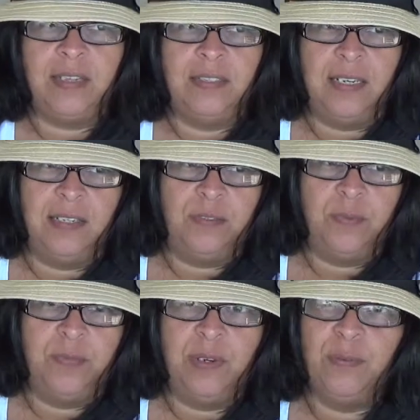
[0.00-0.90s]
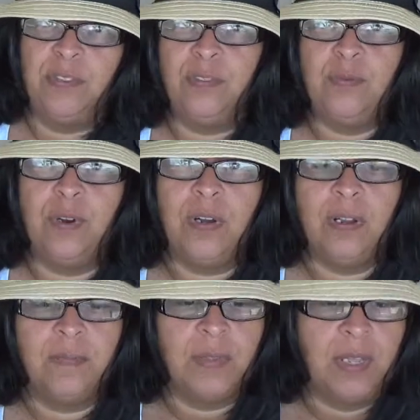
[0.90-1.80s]
days will be restored.
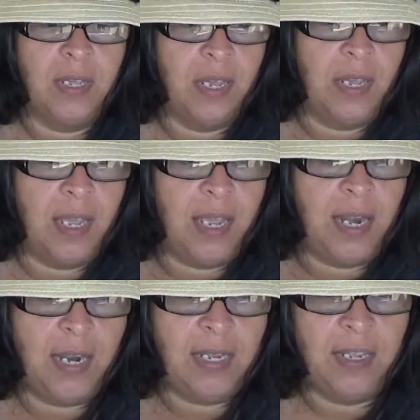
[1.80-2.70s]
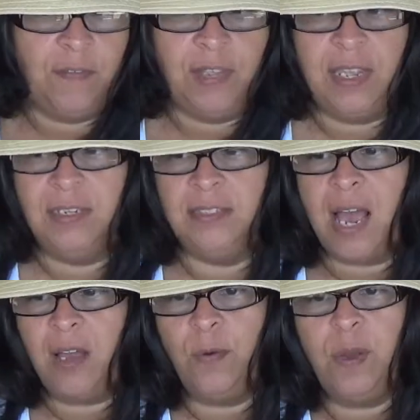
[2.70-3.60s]
And I can give you the
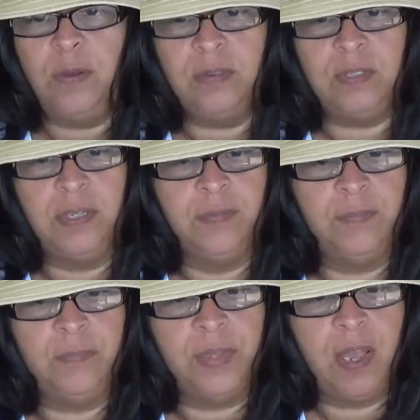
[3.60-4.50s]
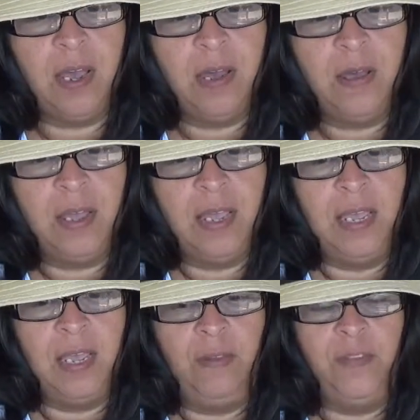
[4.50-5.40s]
exact quotes
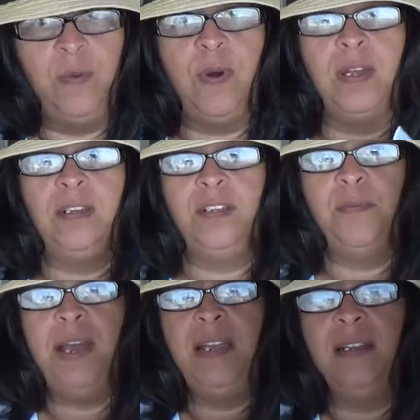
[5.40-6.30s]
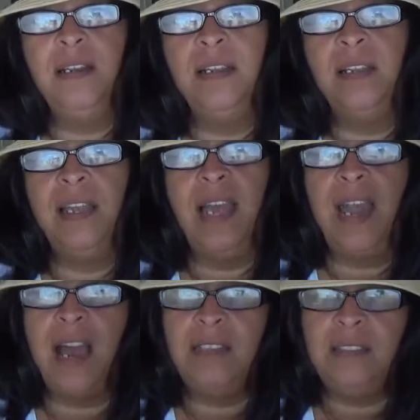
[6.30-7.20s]
if you want to write and
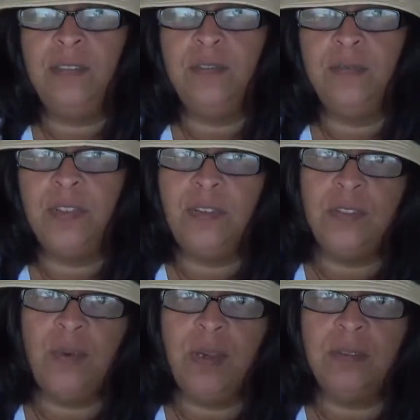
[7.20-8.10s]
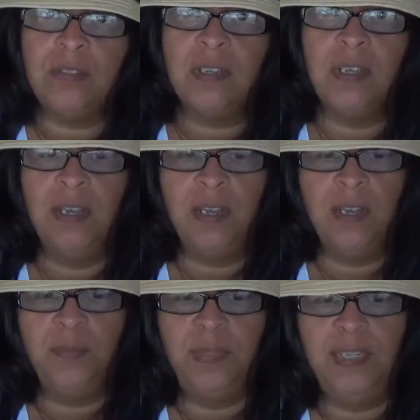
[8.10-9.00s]
ask for those quotes.
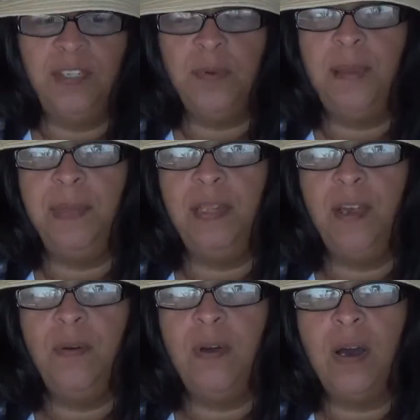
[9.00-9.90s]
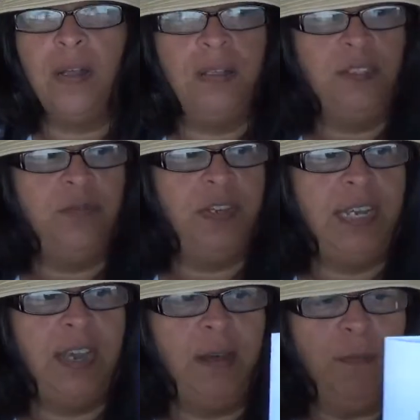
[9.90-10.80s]
Please write below on this
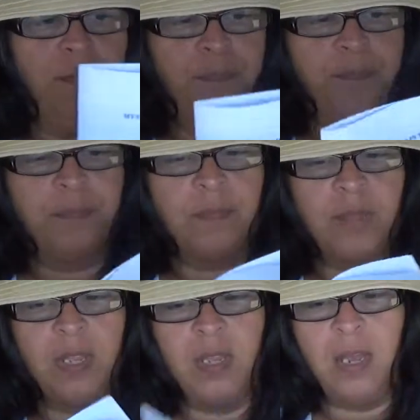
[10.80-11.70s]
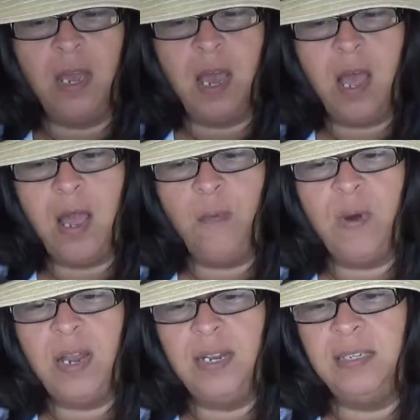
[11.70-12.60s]
video. I
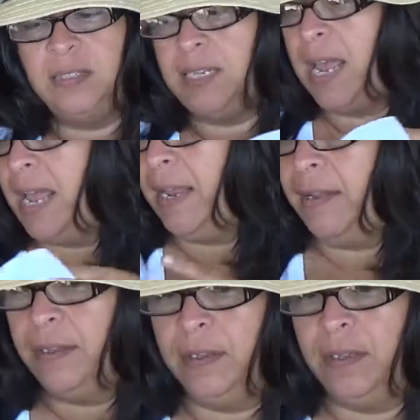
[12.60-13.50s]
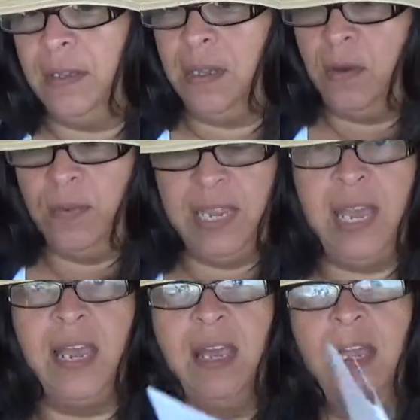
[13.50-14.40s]
wanted to say
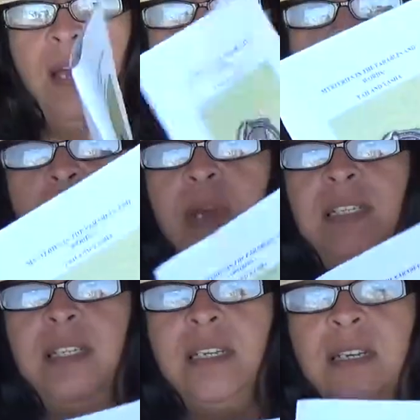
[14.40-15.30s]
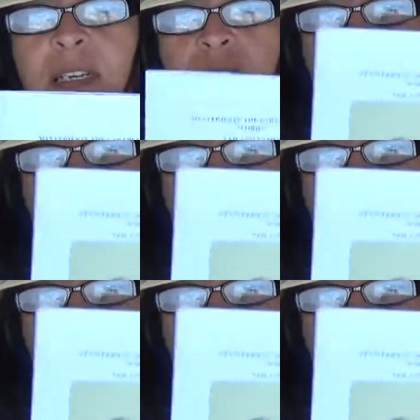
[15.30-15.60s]
we went to the